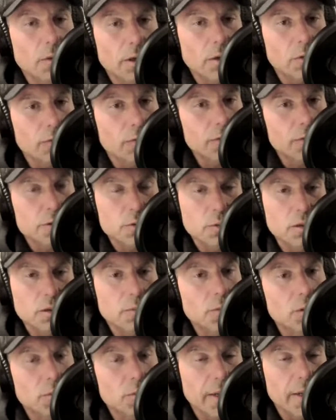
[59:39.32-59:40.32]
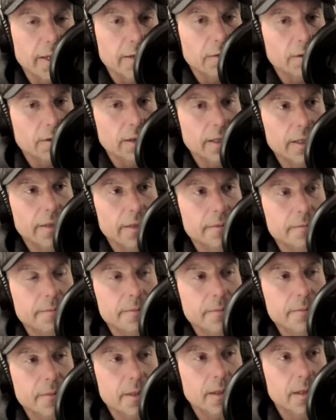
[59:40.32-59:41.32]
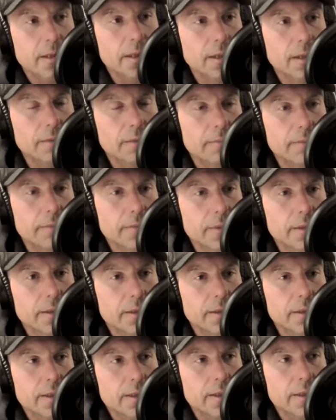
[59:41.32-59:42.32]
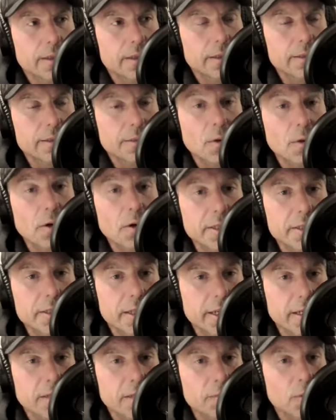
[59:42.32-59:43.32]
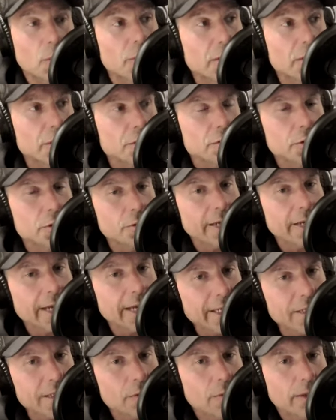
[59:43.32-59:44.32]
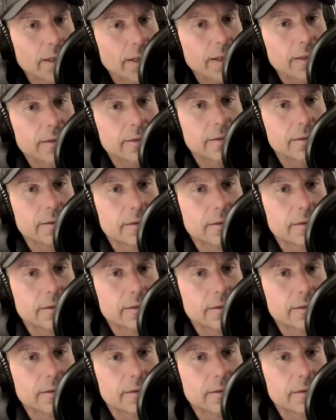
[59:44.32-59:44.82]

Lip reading: go for a swim or a bike ride, um, because I'm already tired. But when you do it anyway,